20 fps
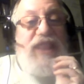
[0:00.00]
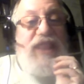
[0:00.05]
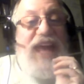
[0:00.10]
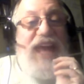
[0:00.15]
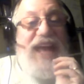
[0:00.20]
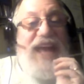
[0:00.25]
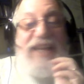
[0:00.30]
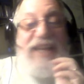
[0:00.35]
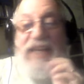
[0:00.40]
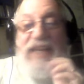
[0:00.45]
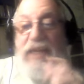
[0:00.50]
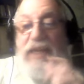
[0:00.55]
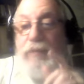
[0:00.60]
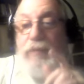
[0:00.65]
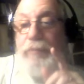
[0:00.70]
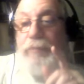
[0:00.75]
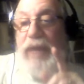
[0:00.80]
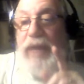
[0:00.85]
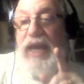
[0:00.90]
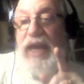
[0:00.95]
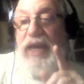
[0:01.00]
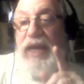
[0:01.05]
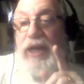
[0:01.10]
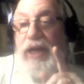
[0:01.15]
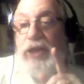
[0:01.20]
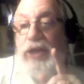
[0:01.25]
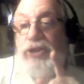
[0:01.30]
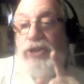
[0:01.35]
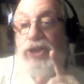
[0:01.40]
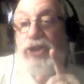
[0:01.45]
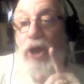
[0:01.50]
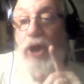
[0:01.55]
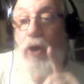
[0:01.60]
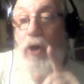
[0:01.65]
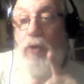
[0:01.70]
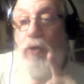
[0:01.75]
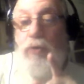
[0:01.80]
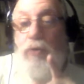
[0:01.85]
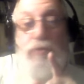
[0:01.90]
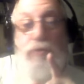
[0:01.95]
that it may
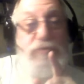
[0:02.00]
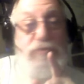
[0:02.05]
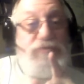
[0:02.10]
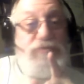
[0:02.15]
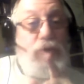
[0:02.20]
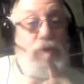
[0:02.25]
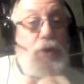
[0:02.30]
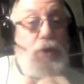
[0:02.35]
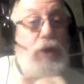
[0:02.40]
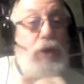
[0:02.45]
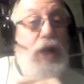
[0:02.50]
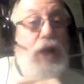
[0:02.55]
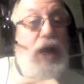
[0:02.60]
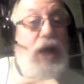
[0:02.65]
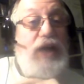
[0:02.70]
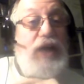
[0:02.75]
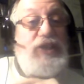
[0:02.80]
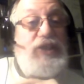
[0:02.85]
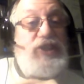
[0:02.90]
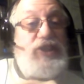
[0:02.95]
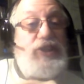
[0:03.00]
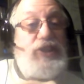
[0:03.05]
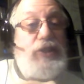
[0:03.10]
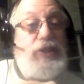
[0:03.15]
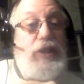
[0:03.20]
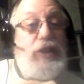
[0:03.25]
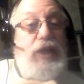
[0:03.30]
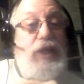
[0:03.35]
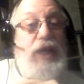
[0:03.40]
atone for us